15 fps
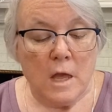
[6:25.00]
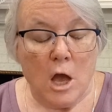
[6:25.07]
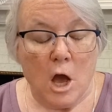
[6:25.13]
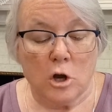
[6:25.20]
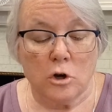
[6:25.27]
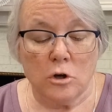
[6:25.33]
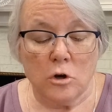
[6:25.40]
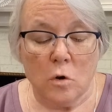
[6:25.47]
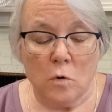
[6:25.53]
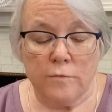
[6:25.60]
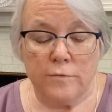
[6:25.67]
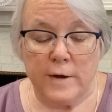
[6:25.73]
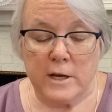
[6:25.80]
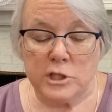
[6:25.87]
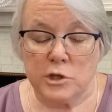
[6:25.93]
A good
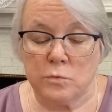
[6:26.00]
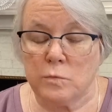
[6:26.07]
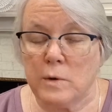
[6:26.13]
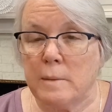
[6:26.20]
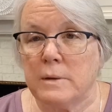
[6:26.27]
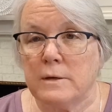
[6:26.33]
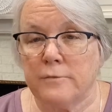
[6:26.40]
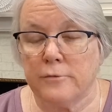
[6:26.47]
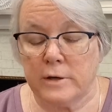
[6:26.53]
old-fashioned remedy for